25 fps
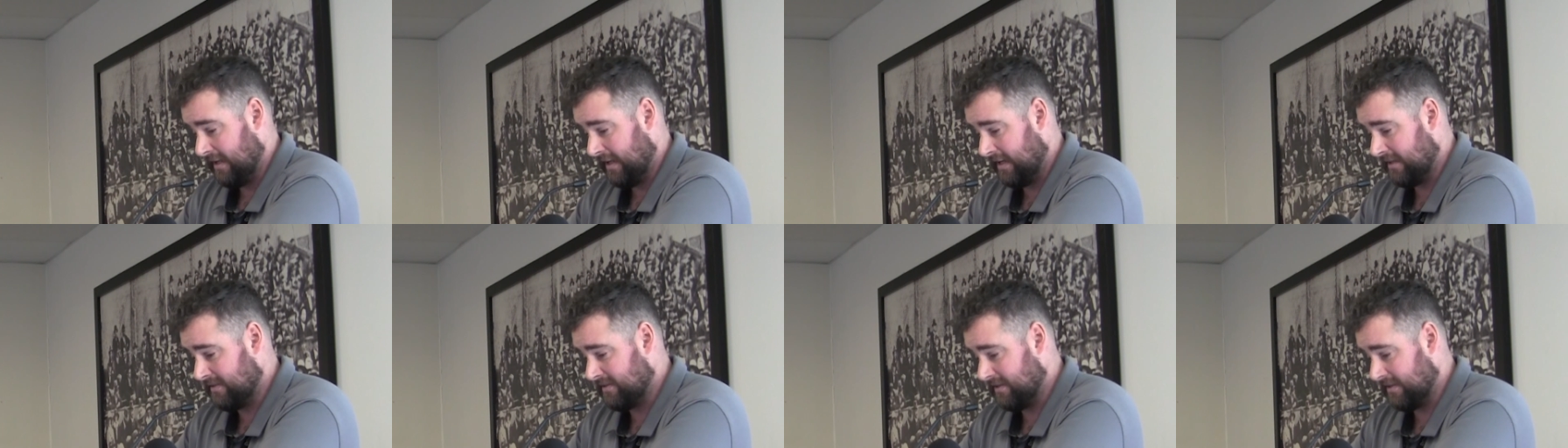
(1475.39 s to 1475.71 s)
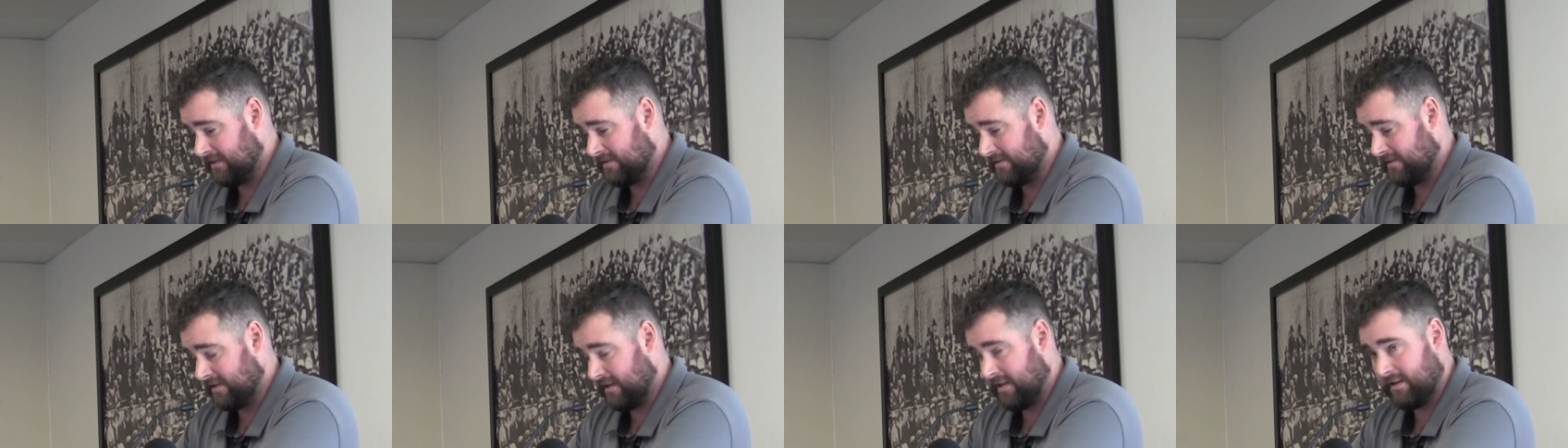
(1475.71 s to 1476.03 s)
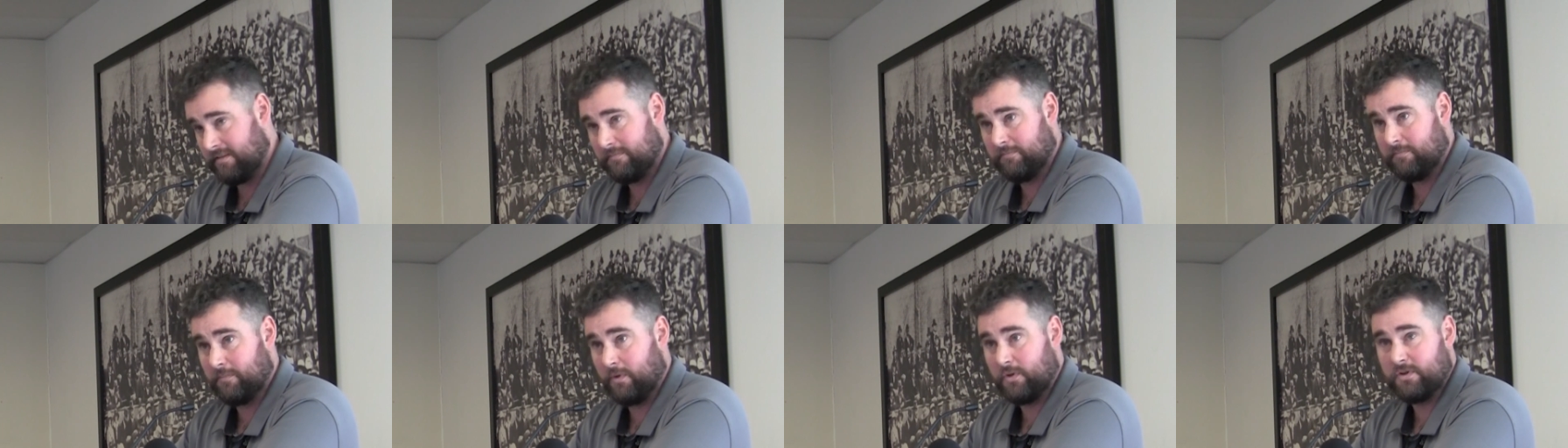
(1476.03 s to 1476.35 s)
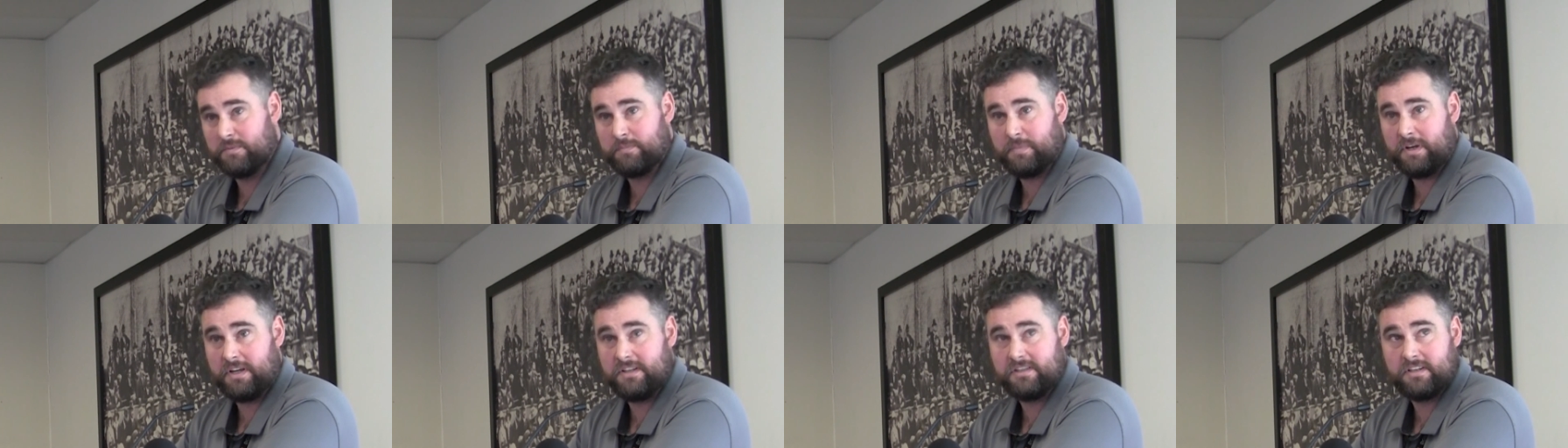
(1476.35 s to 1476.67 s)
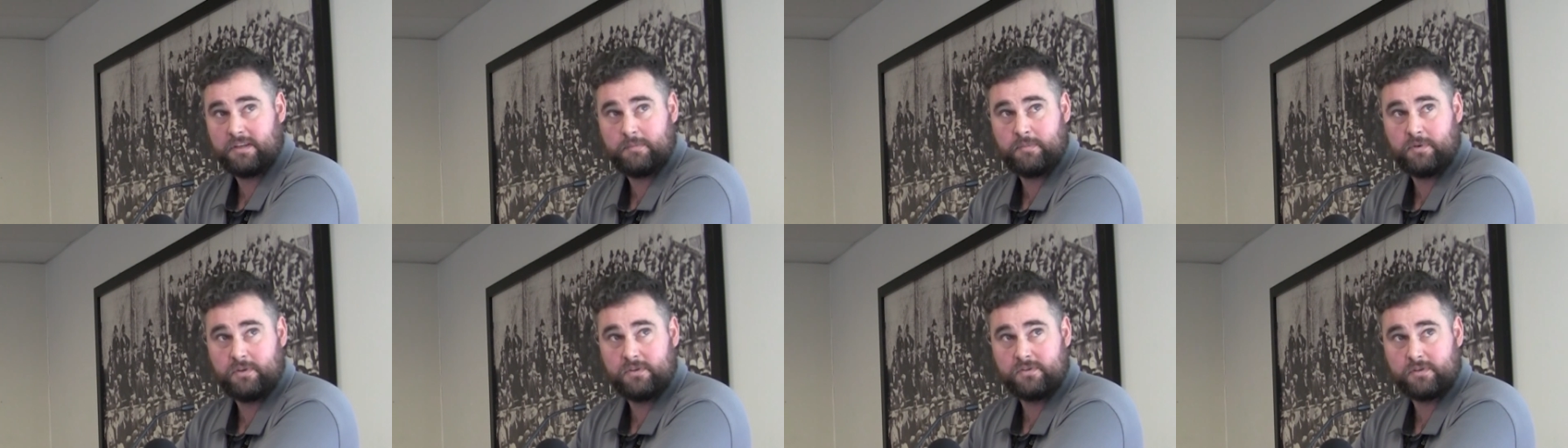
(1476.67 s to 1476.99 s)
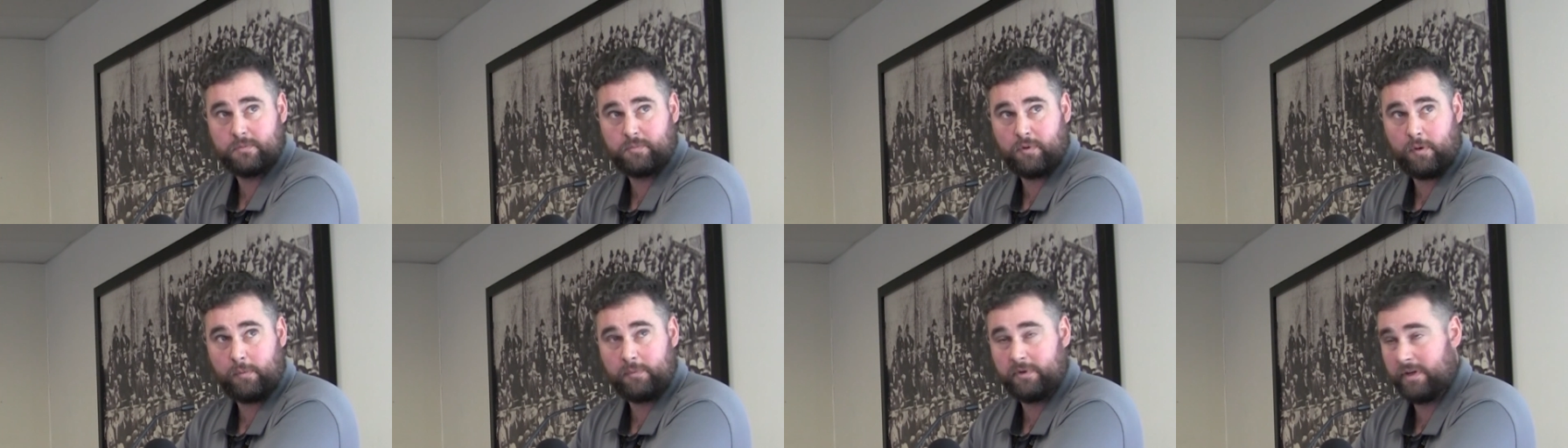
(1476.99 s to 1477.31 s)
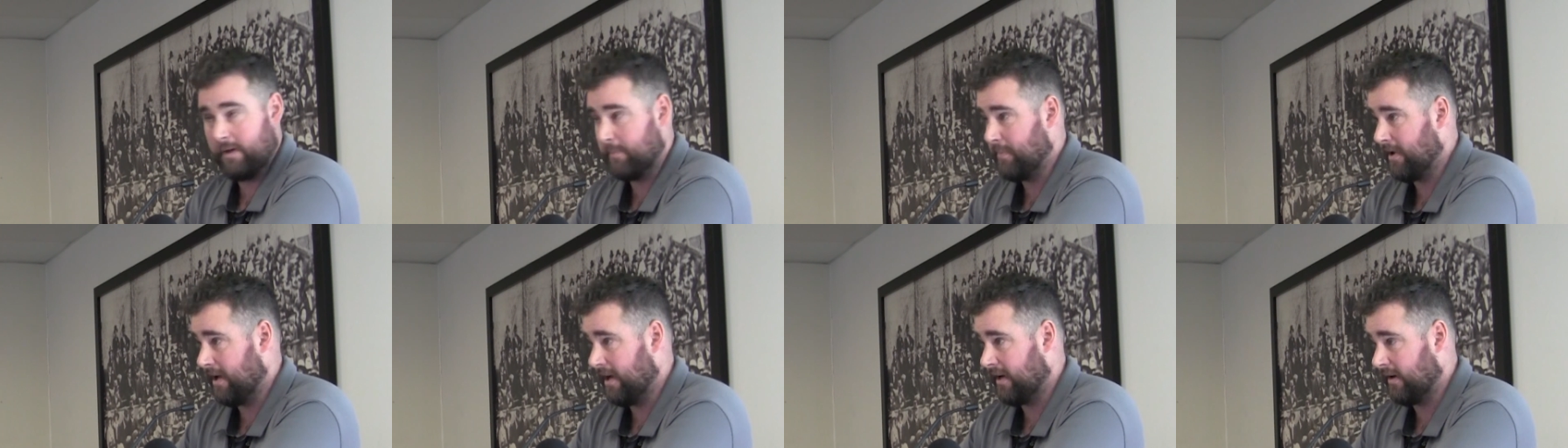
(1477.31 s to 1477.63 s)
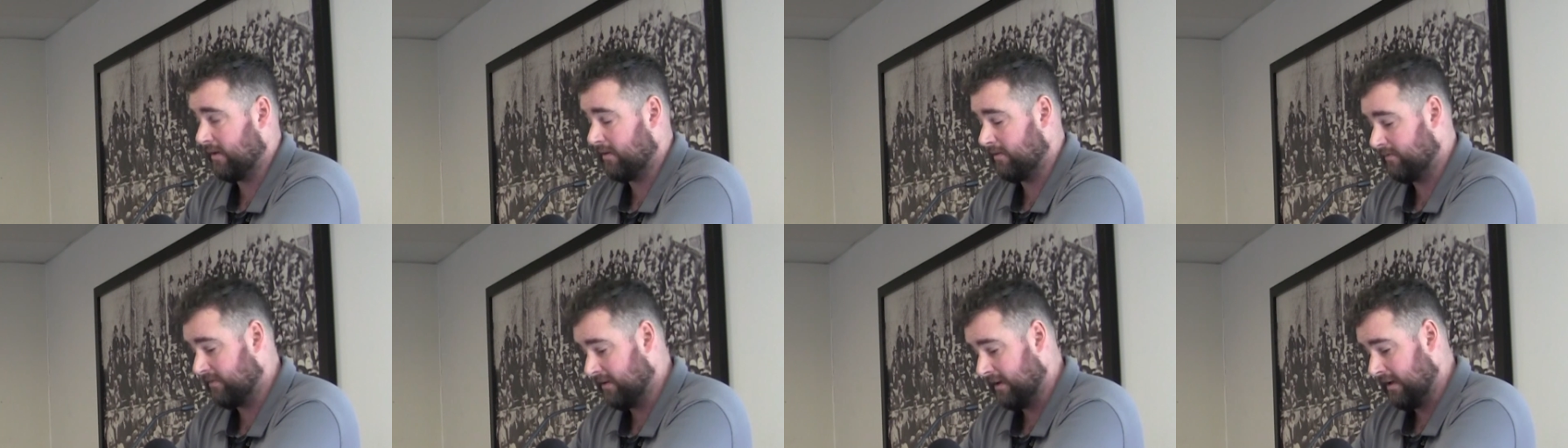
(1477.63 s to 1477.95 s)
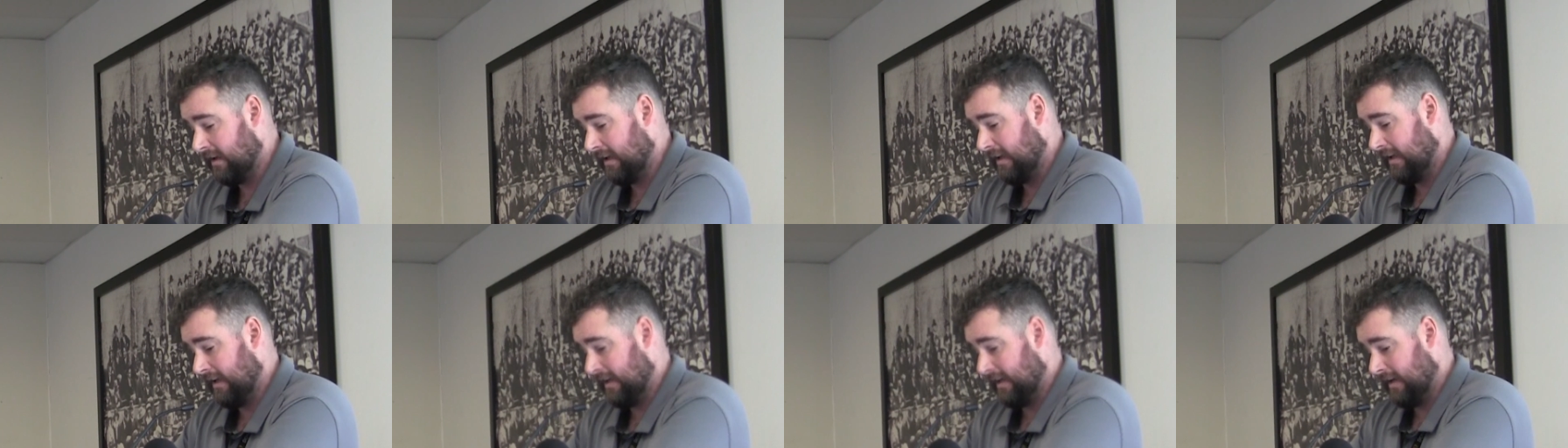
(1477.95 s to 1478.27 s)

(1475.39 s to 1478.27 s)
exist that most PCBs are probably a part of.